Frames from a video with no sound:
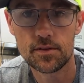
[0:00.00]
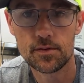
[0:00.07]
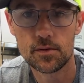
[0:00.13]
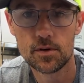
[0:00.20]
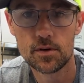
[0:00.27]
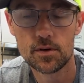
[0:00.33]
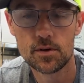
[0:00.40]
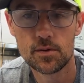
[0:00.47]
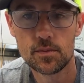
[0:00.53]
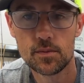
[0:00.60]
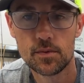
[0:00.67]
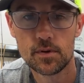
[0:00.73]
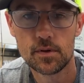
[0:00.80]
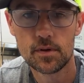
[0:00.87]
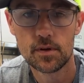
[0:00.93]
through
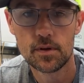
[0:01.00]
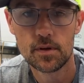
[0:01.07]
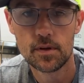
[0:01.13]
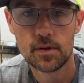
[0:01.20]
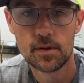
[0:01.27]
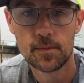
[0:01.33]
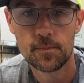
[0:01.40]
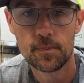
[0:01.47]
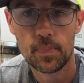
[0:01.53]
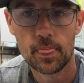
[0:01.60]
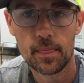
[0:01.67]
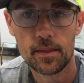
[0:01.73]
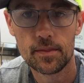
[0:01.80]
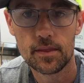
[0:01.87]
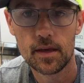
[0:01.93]

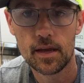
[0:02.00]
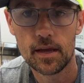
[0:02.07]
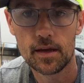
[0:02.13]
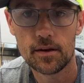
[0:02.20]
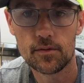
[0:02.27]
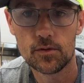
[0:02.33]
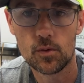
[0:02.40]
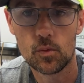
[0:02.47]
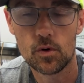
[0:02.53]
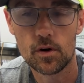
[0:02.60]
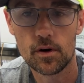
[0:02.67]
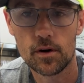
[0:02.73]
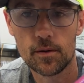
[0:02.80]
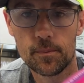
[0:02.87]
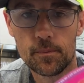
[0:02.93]
the head of the
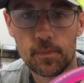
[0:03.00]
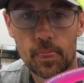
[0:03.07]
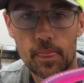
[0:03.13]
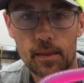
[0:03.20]
worm.